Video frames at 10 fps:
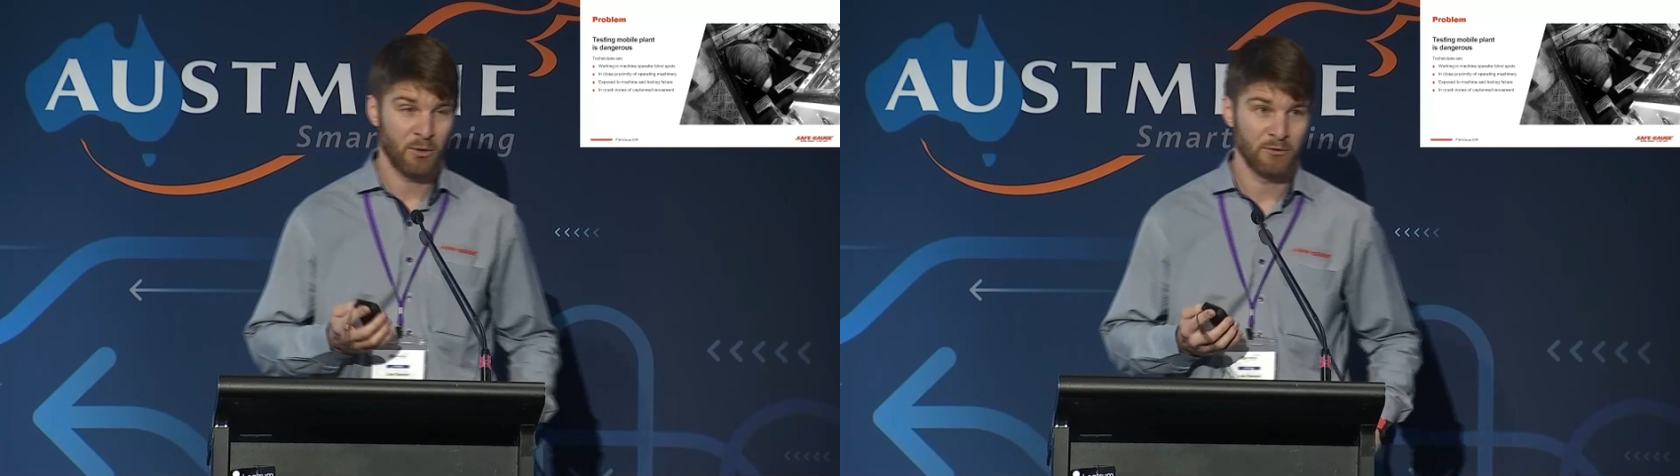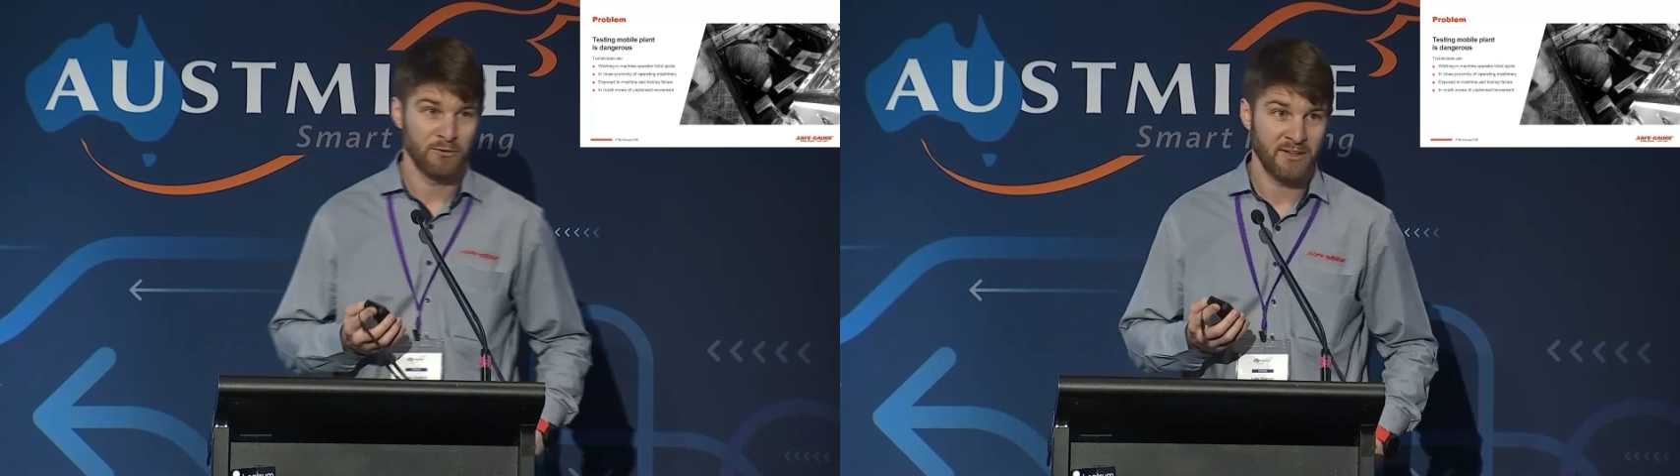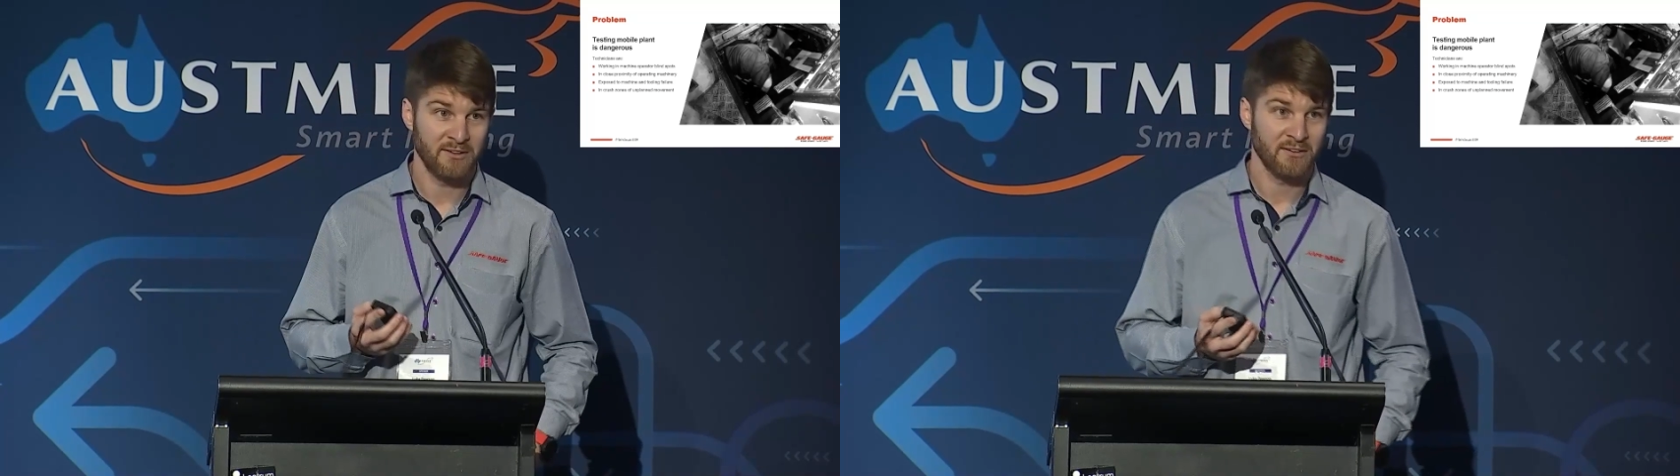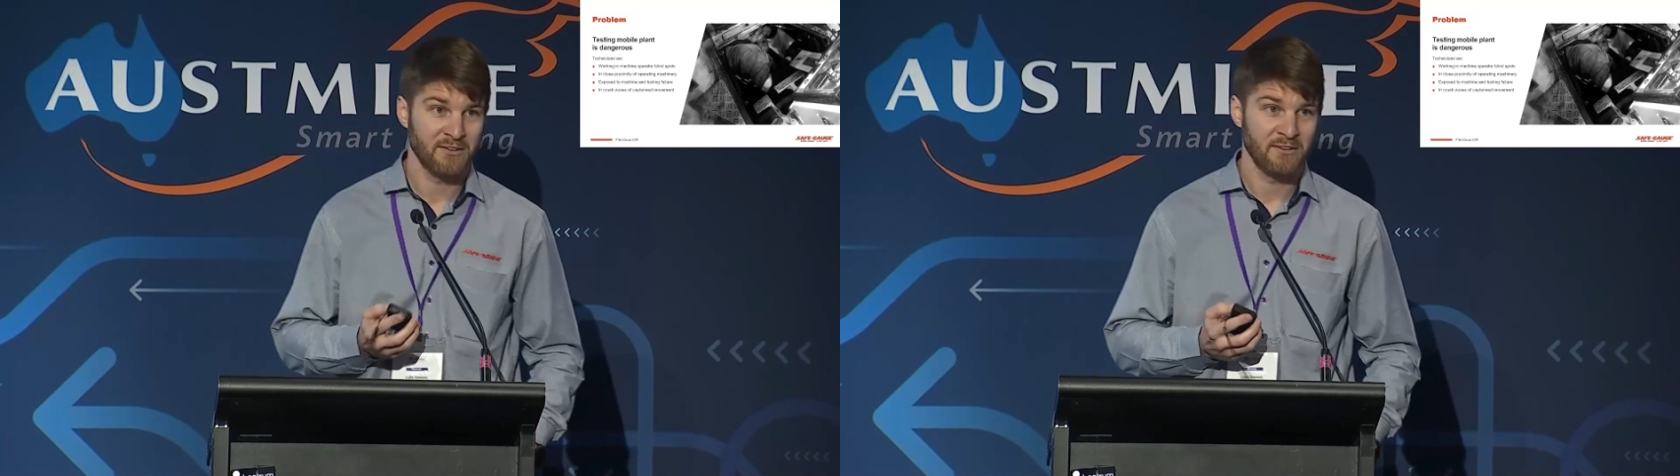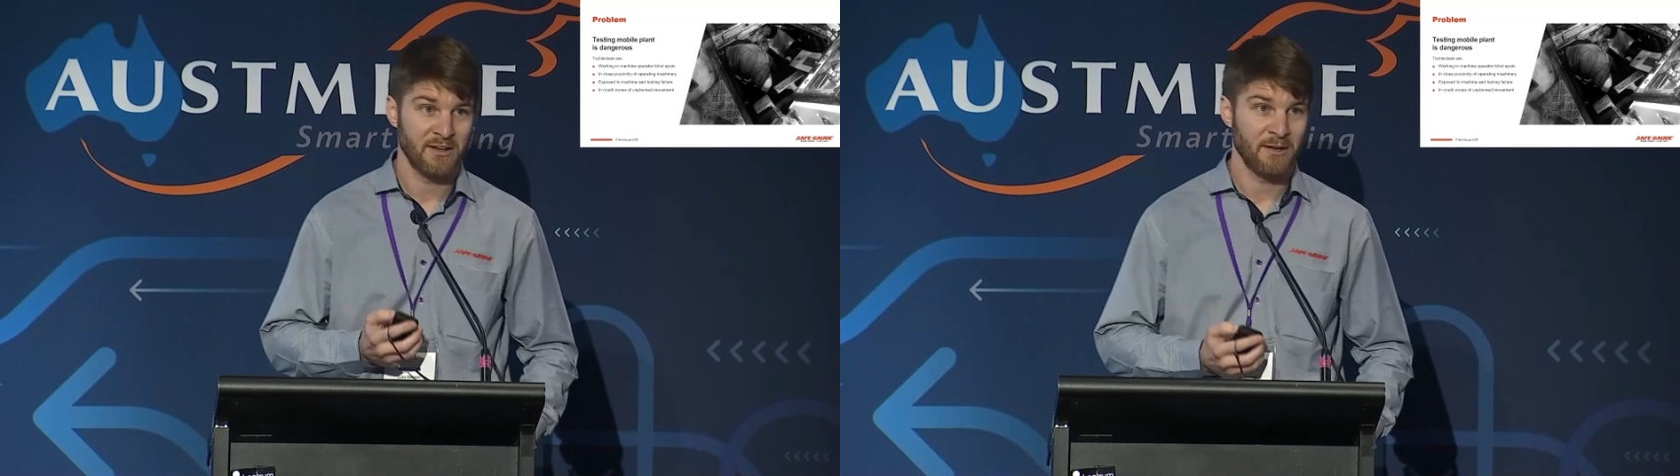
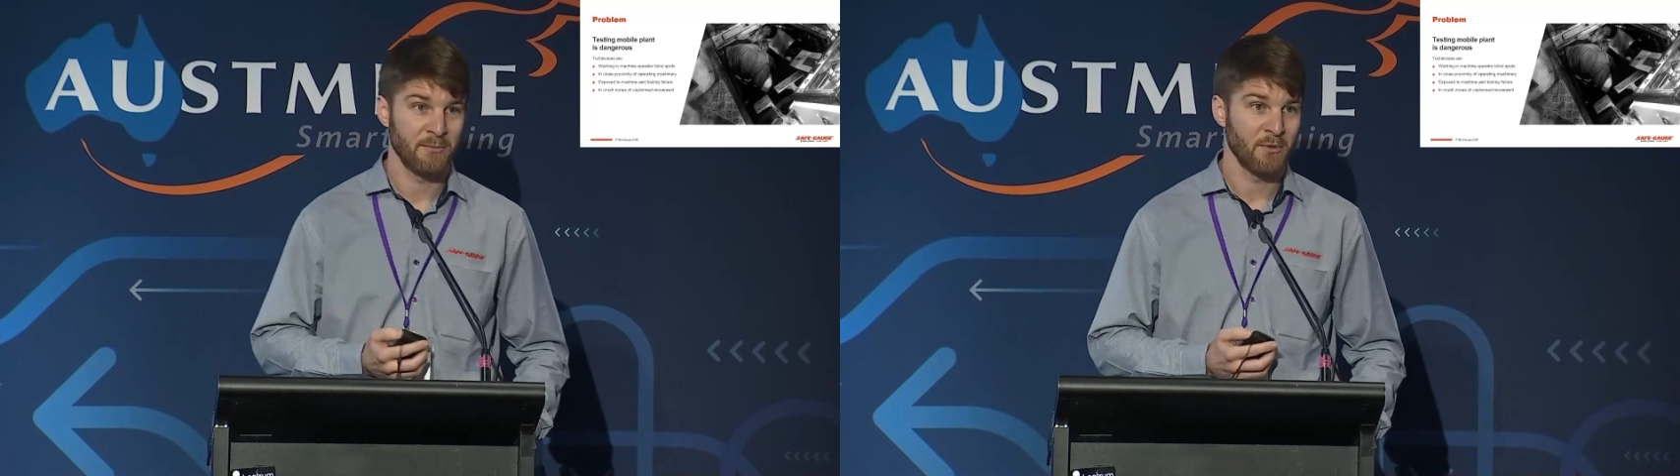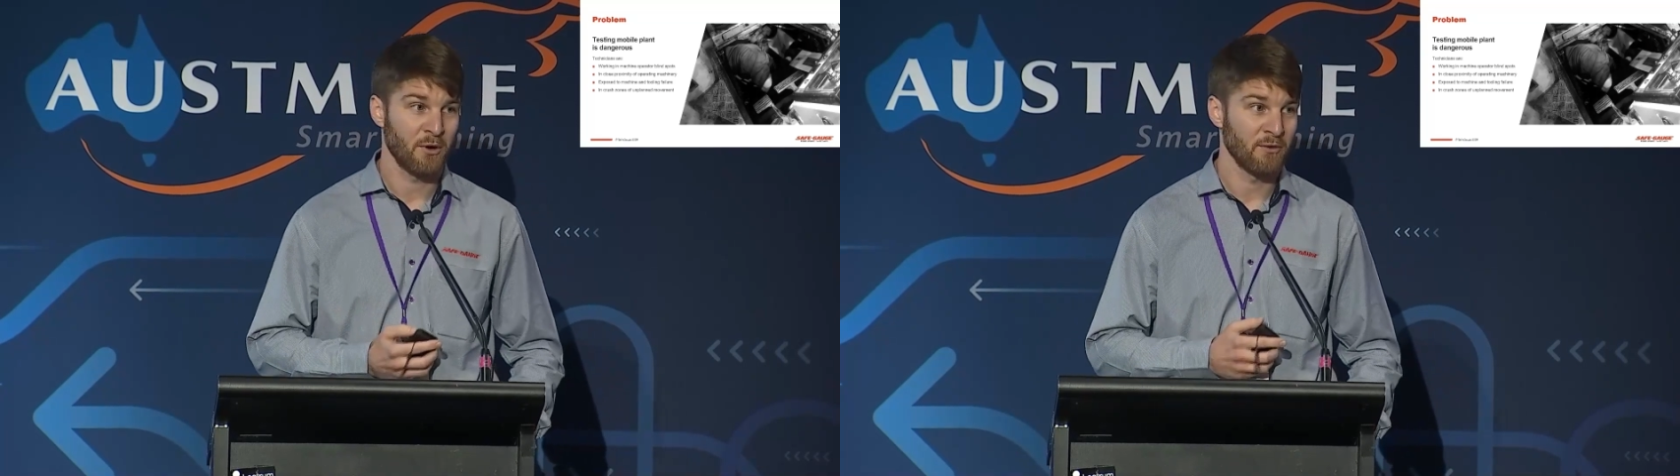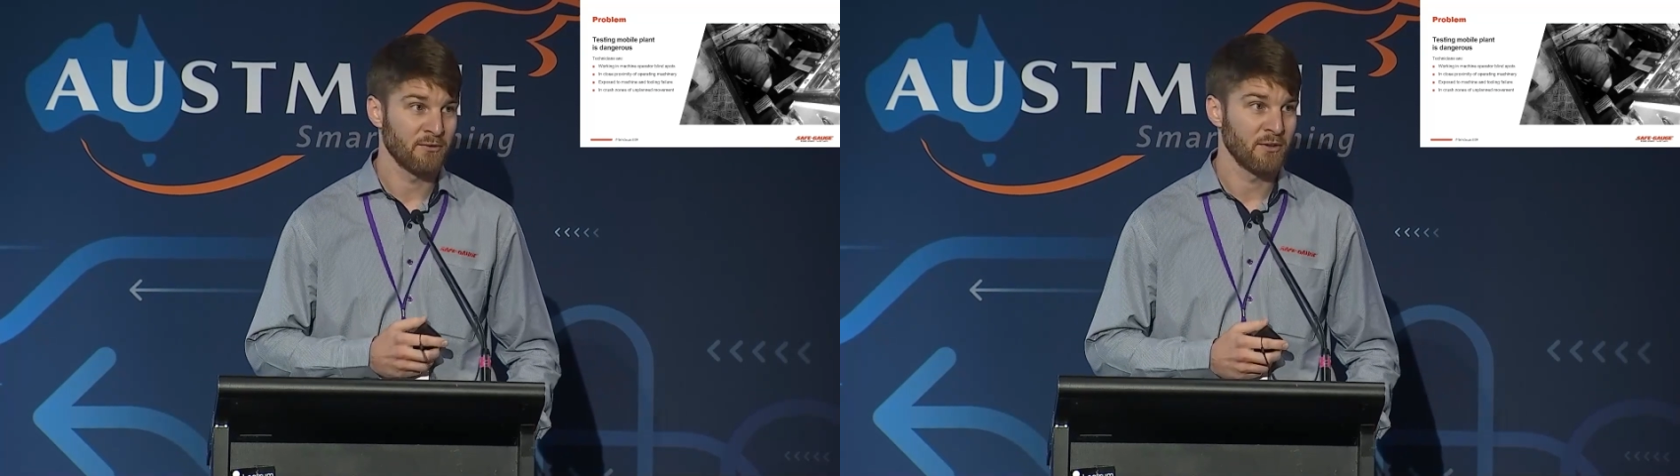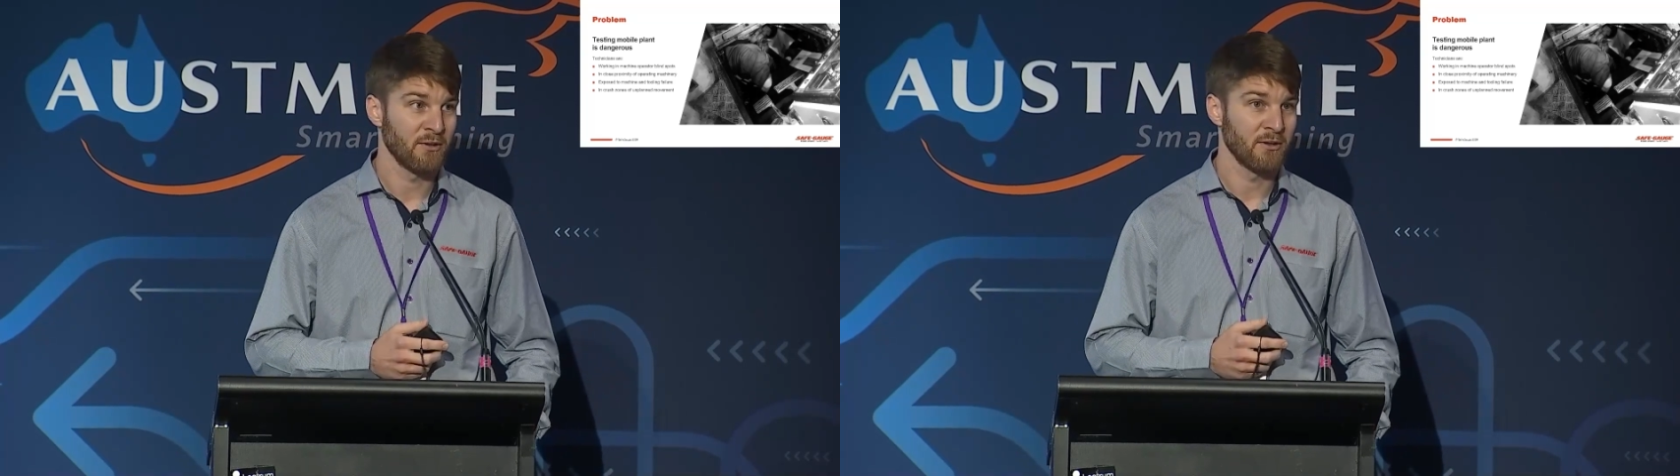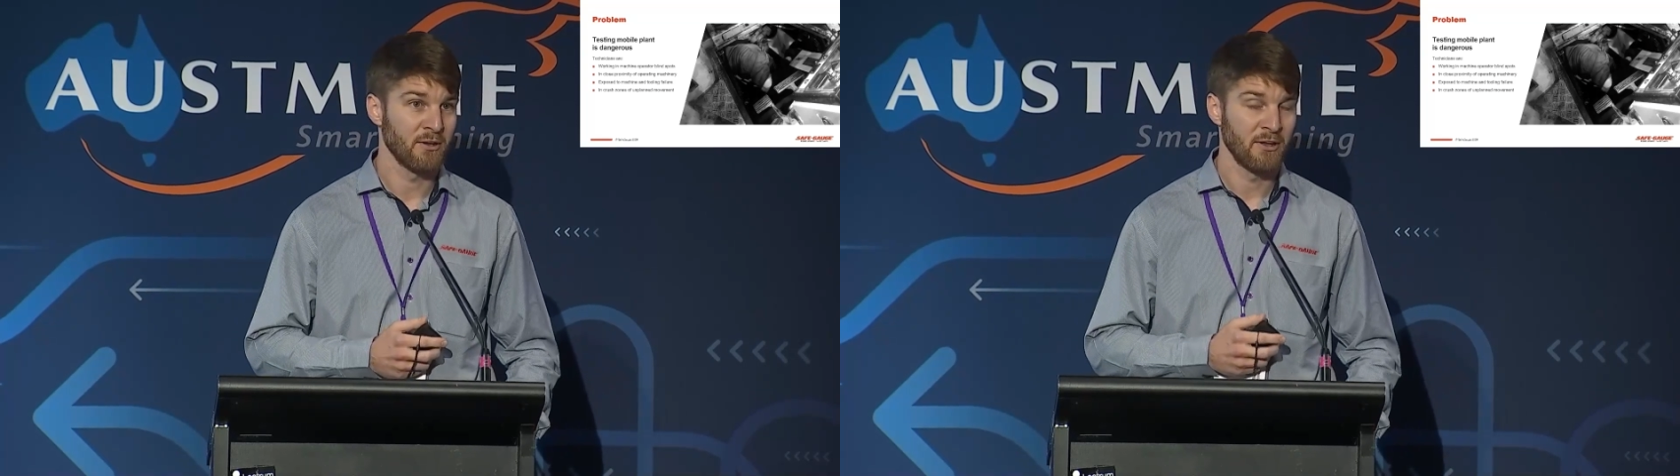risks, often